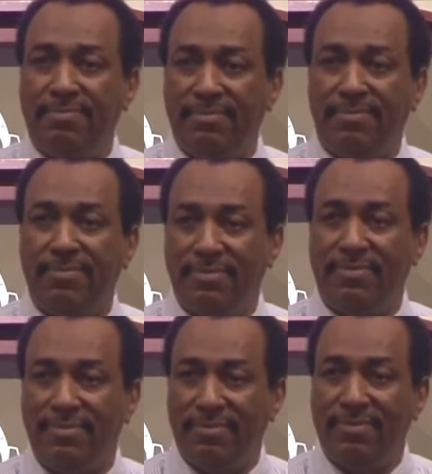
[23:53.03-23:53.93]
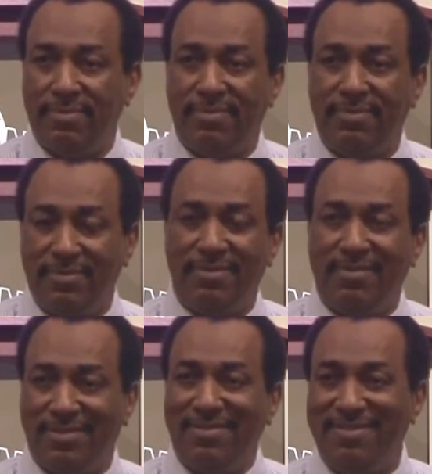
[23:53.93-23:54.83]

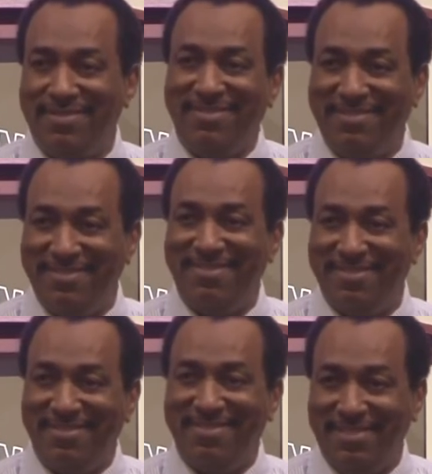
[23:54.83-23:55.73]
No one is speaking in this clip.